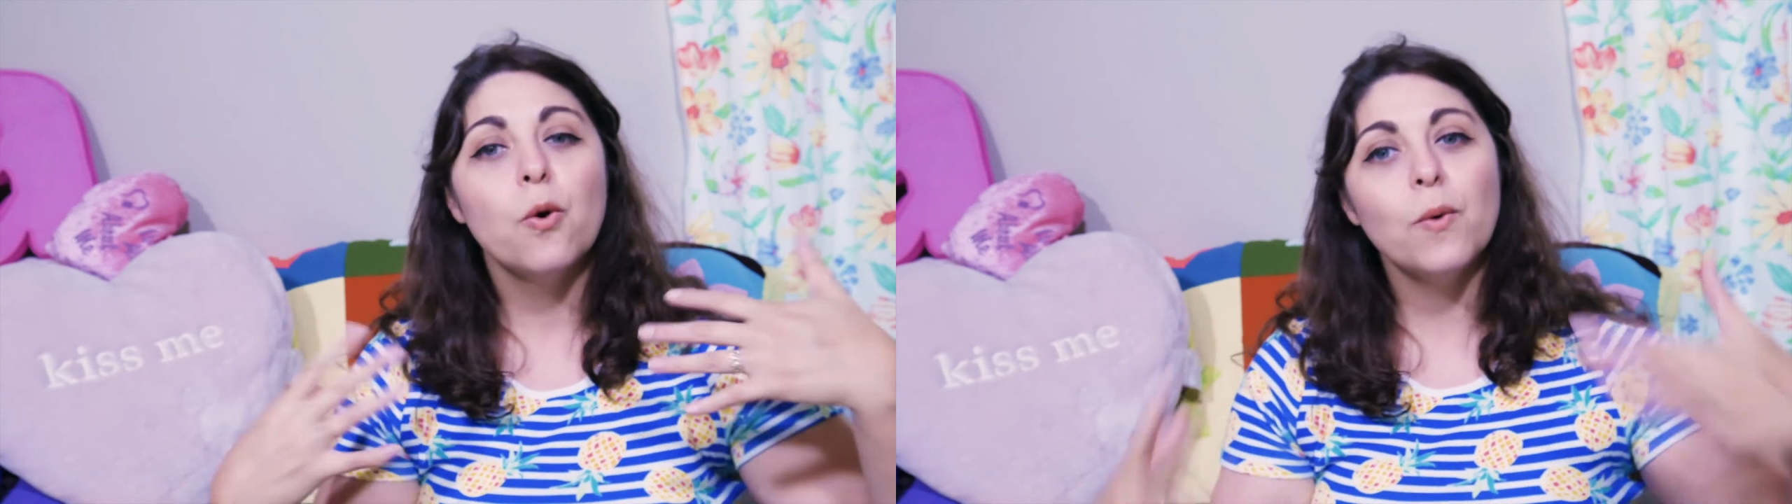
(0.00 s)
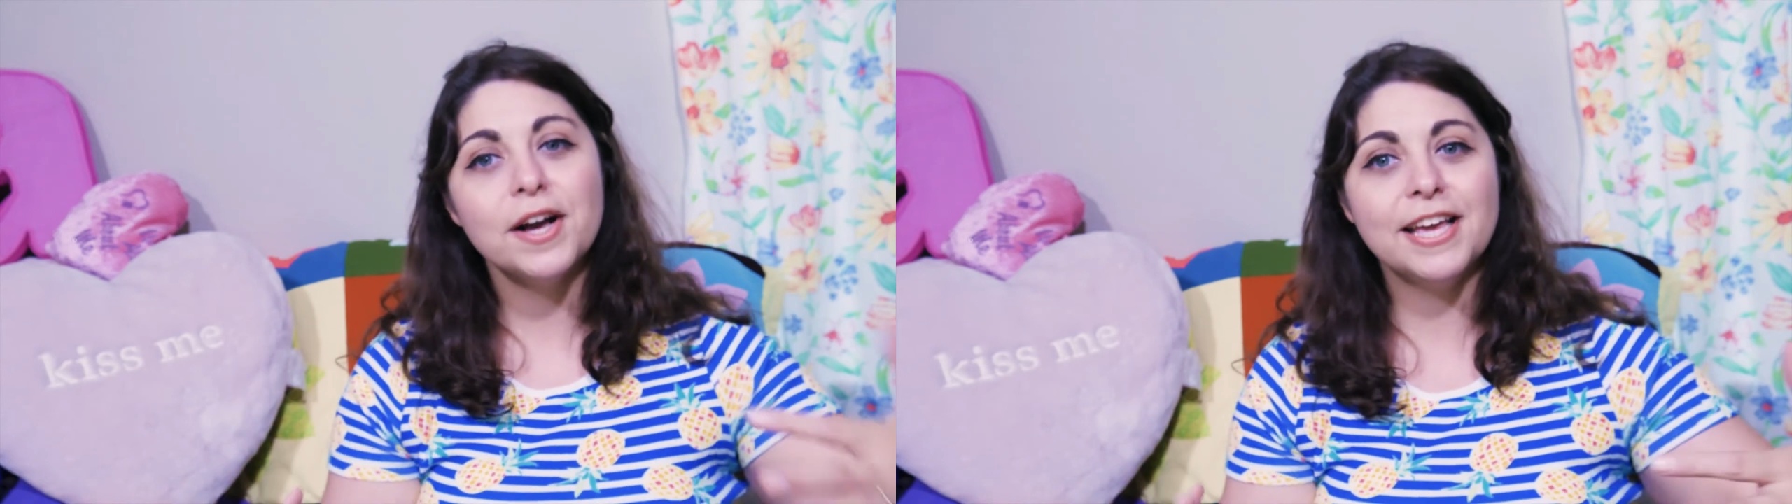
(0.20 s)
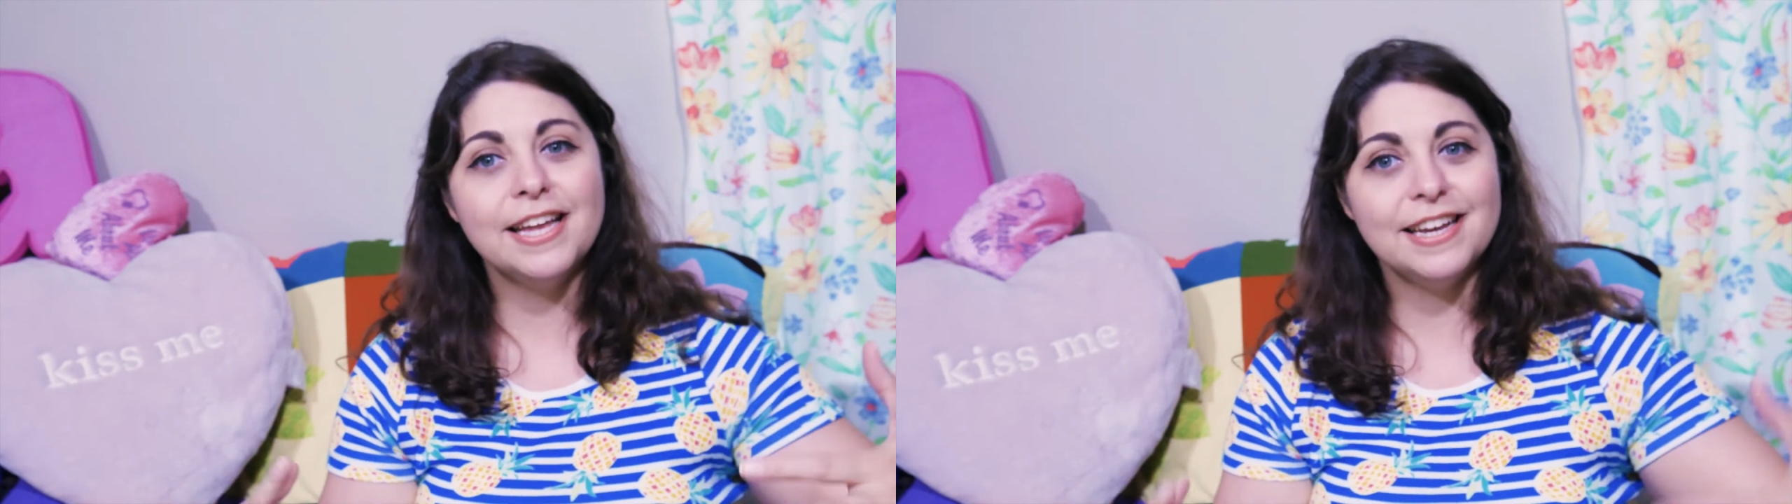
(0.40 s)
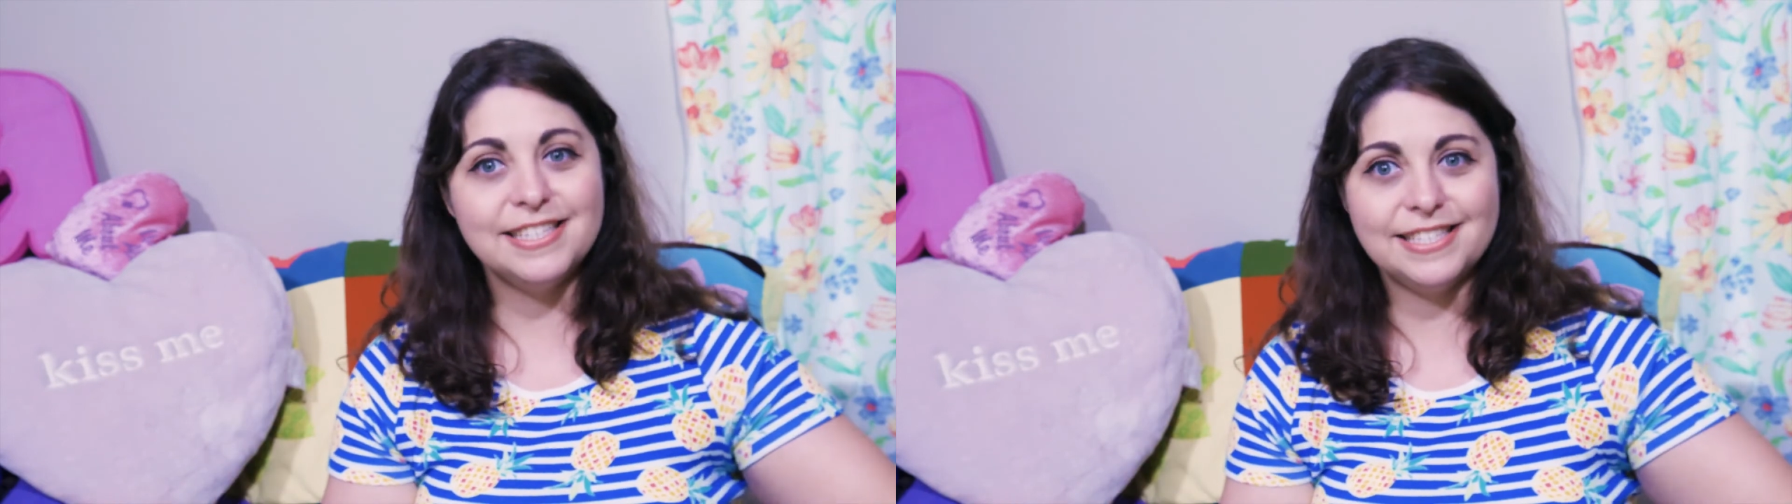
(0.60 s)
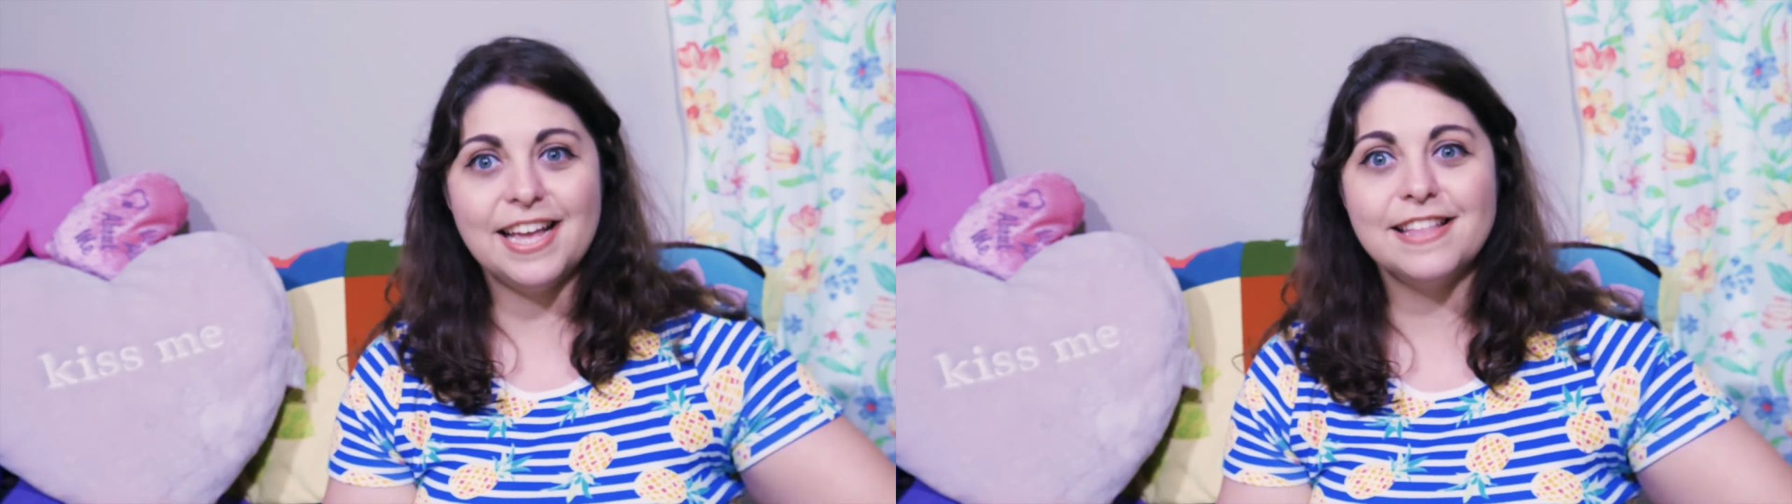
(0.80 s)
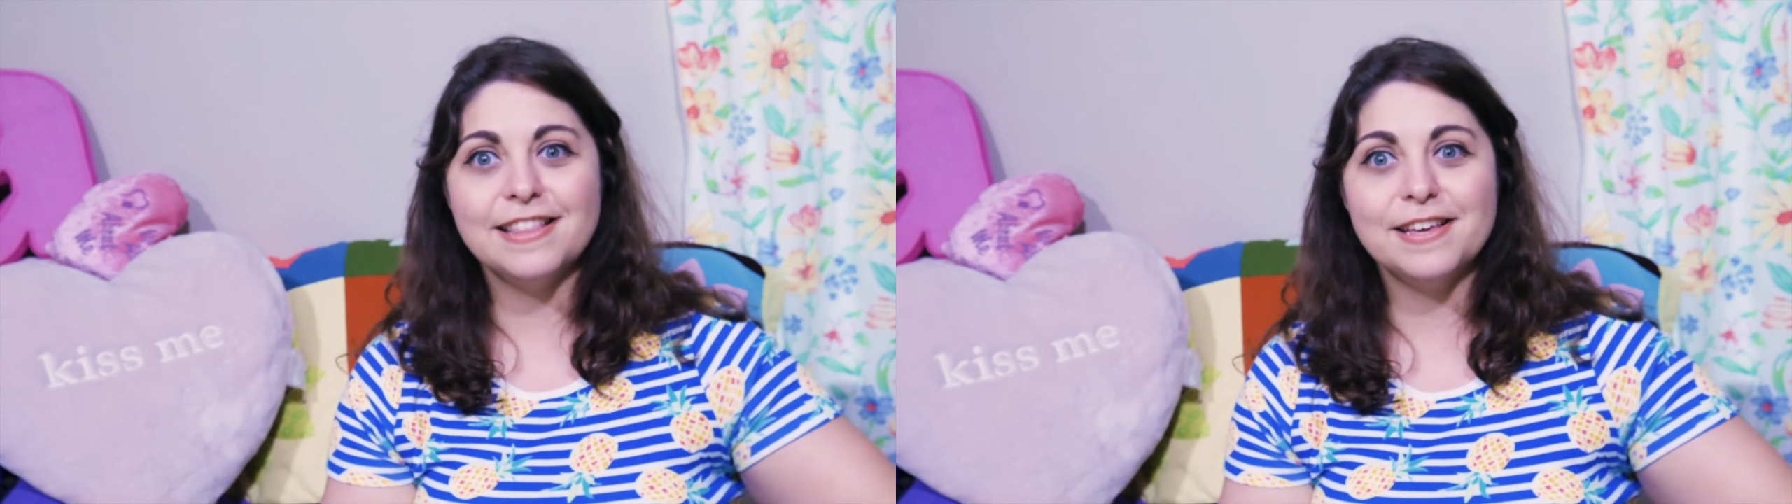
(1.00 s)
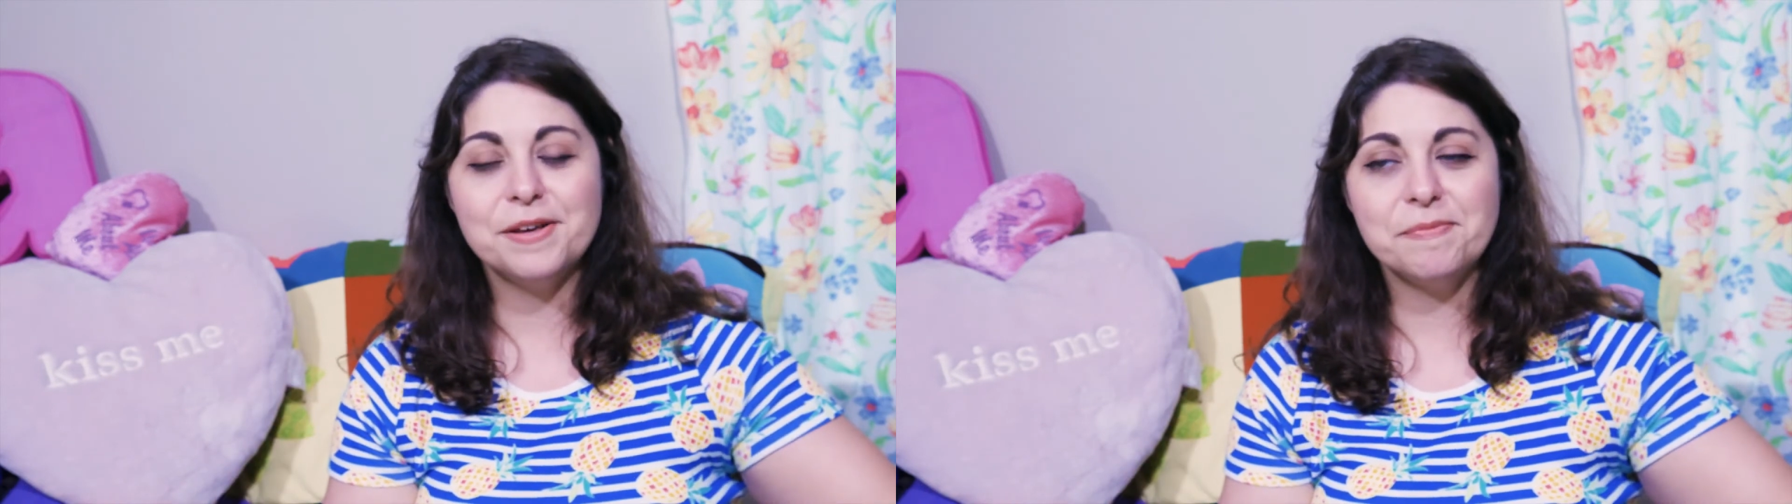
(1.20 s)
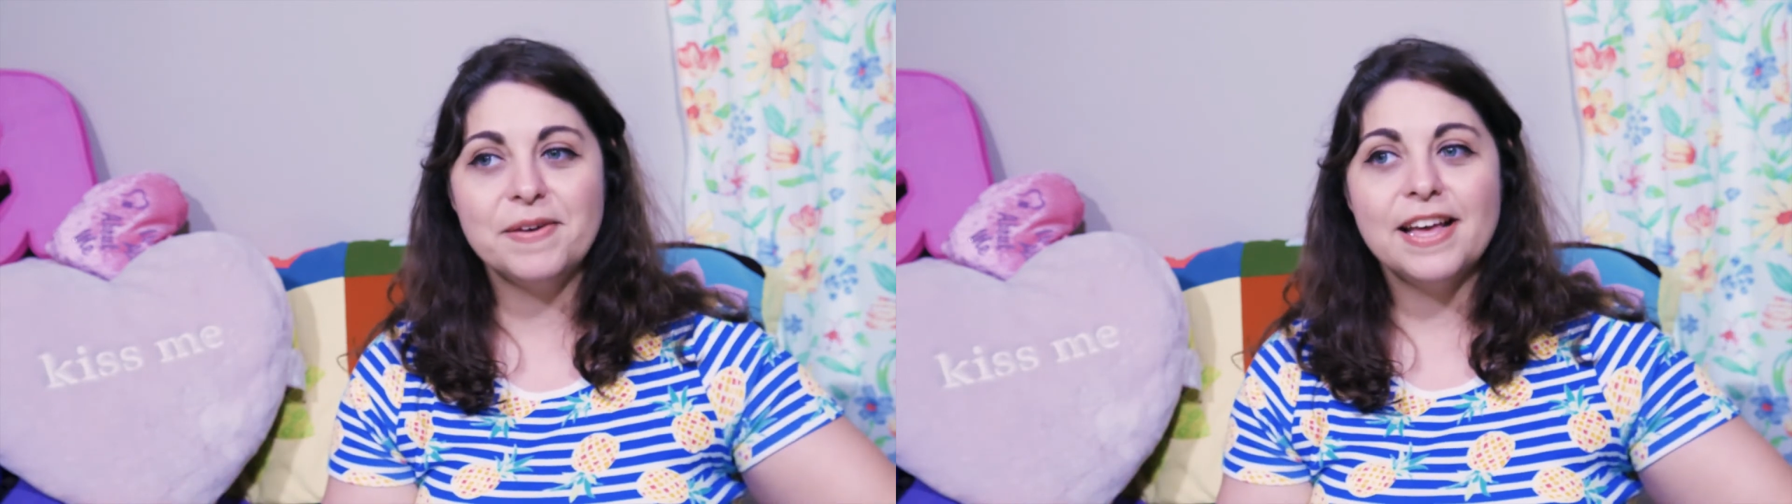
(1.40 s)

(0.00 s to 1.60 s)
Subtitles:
what can I send them